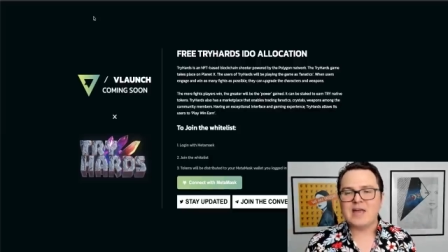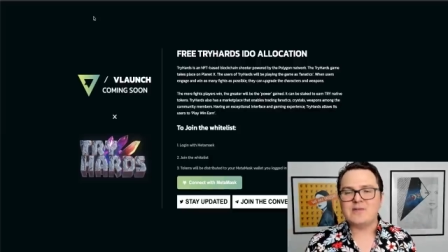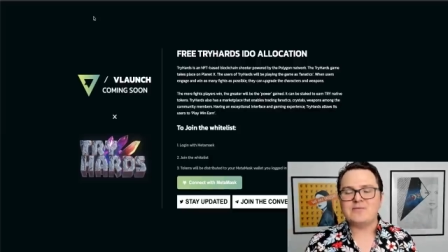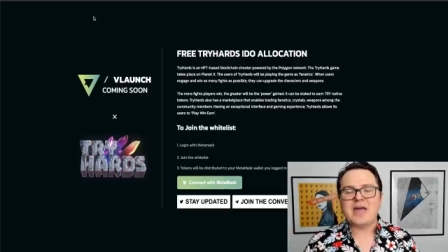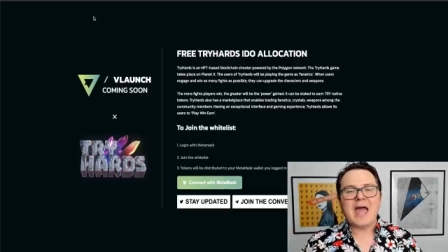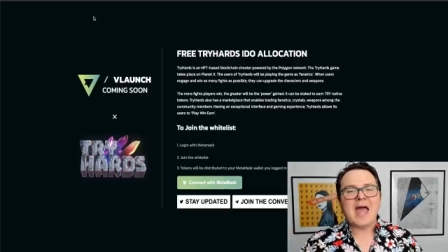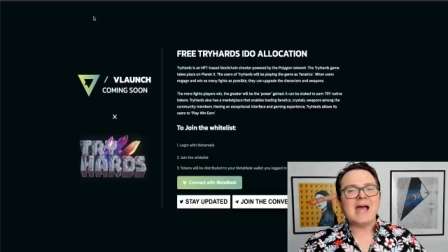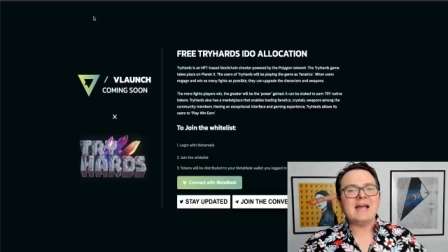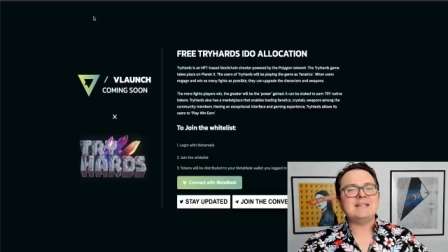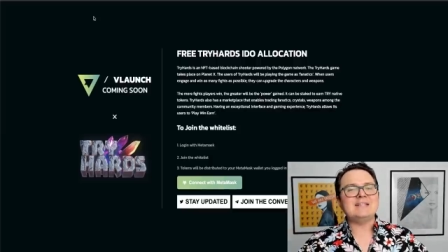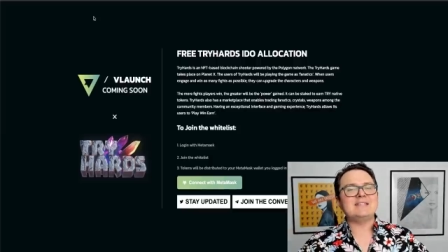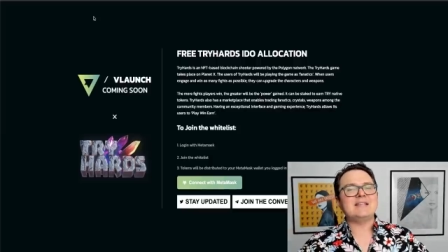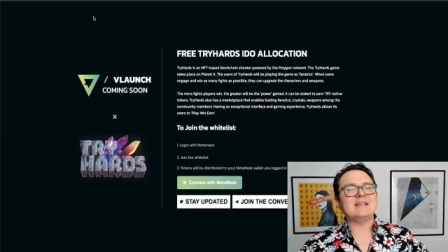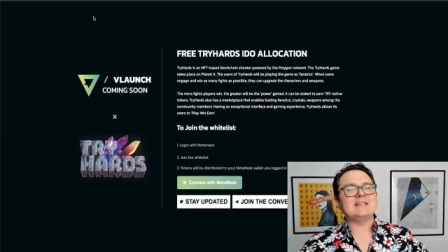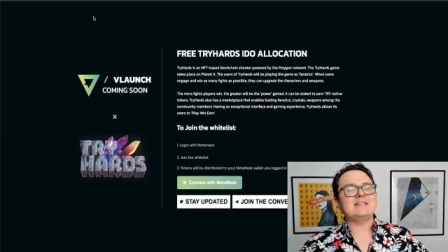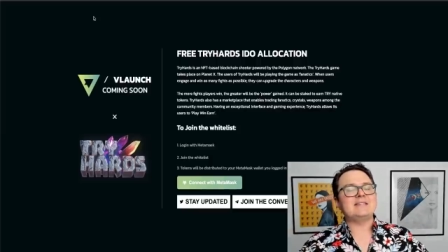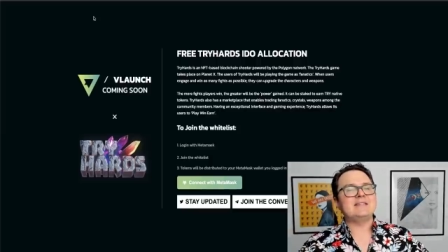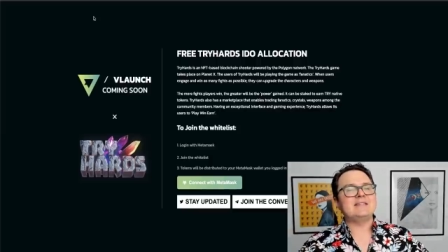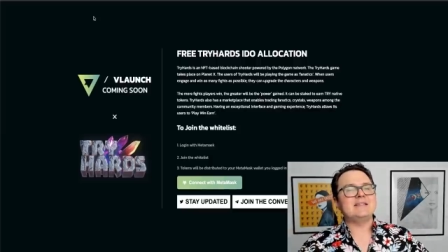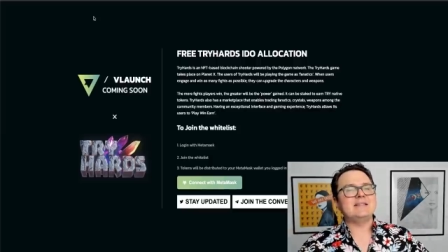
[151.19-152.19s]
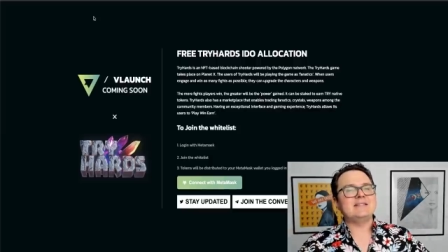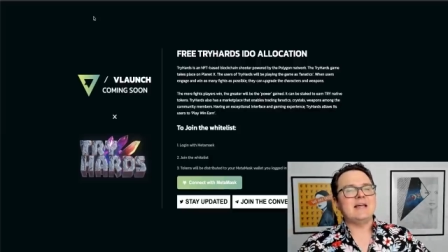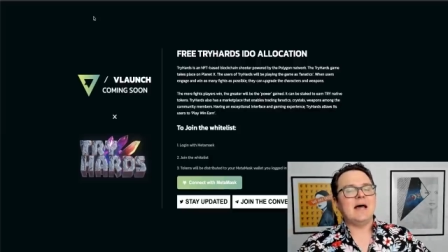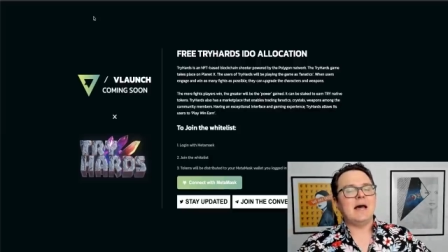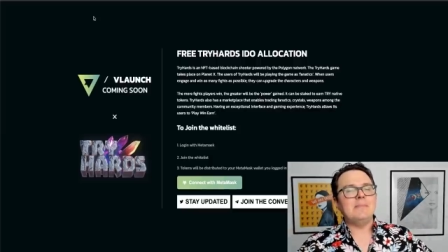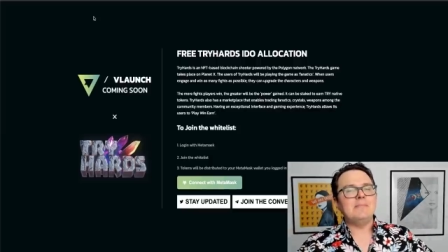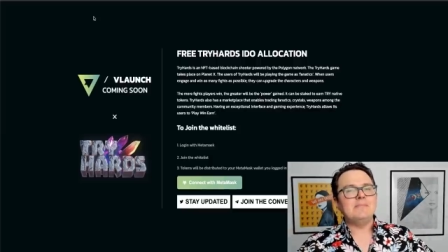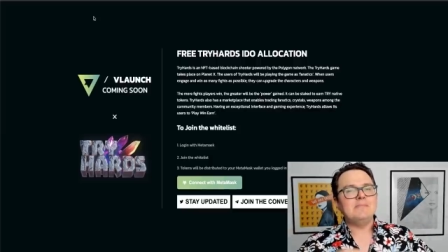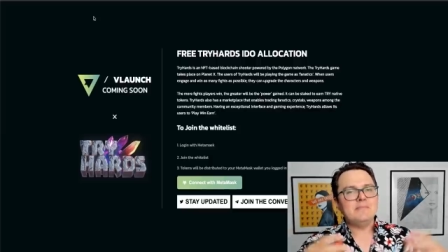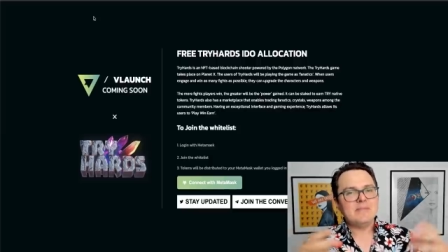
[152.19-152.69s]
have access to this
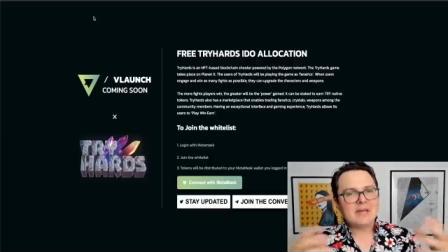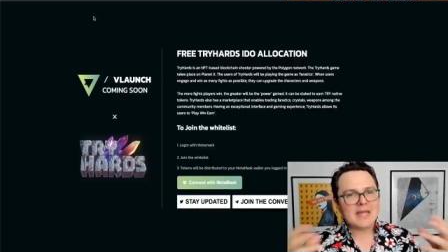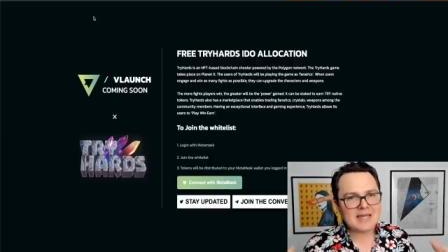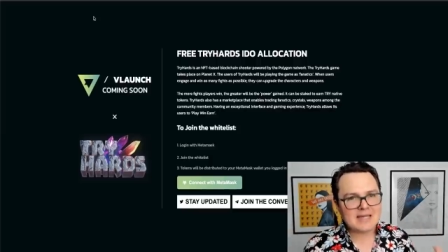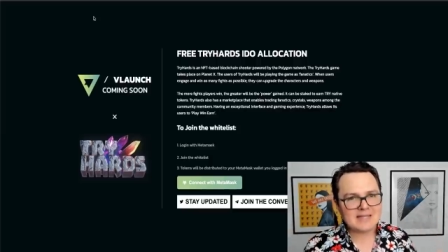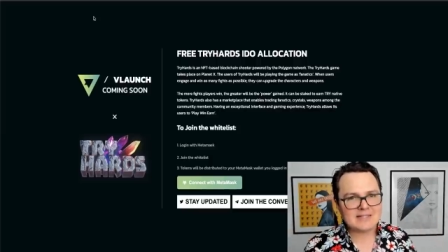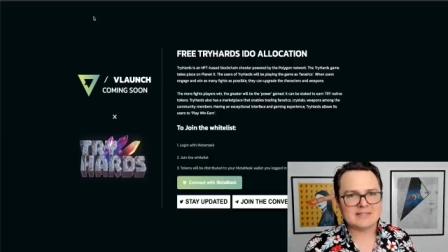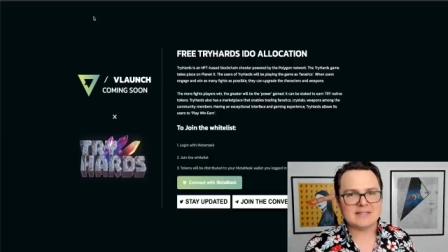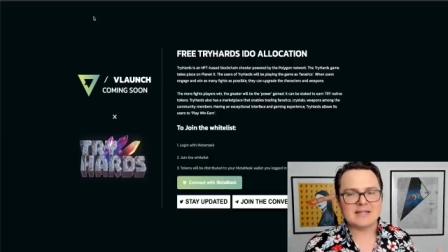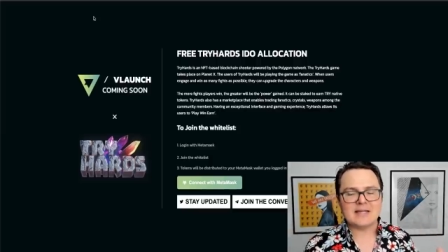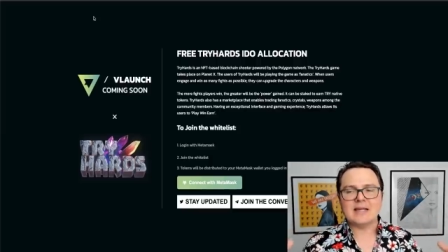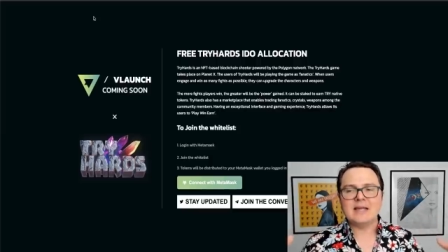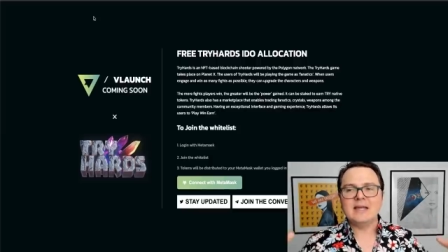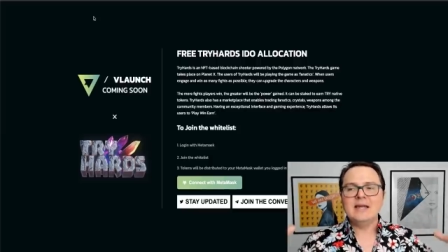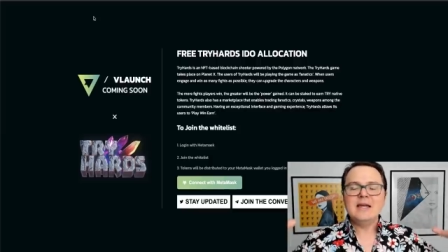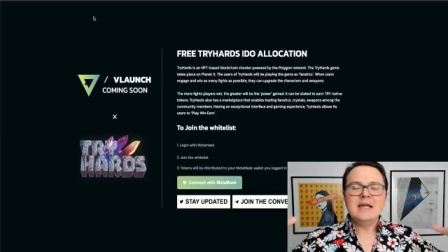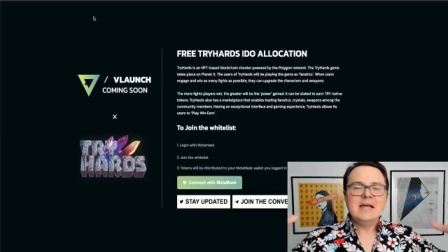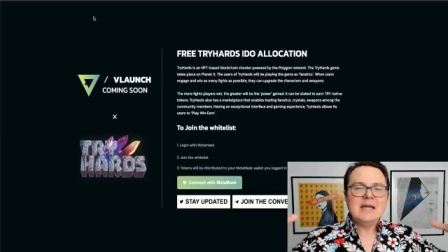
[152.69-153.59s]
amazing